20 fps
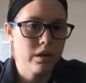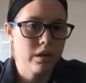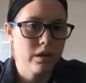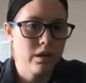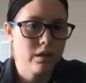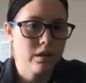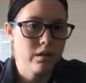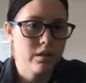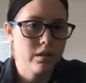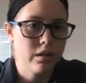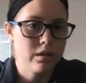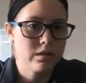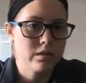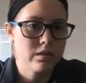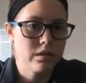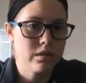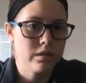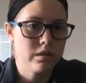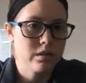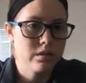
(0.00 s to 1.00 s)
And this
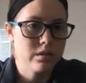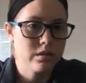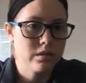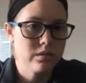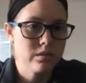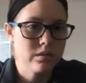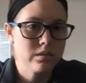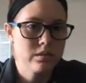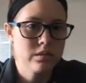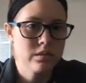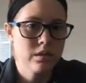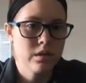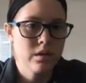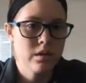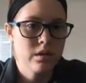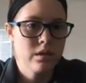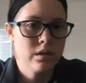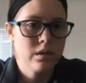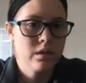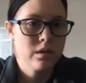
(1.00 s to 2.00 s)
is
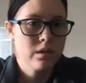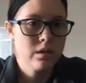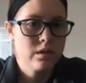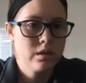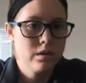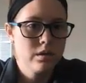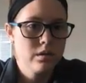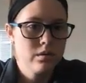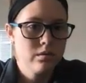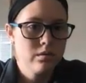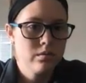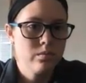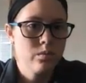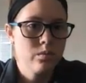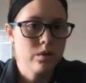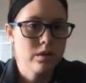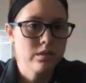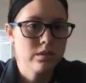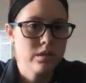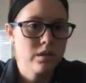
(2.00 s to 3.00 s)

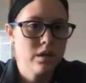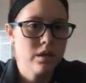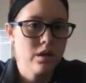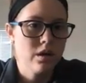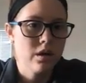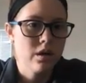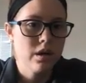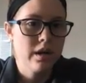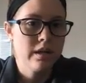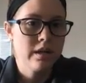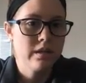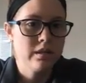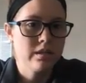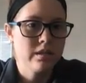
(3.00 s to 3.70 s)
what it did here. It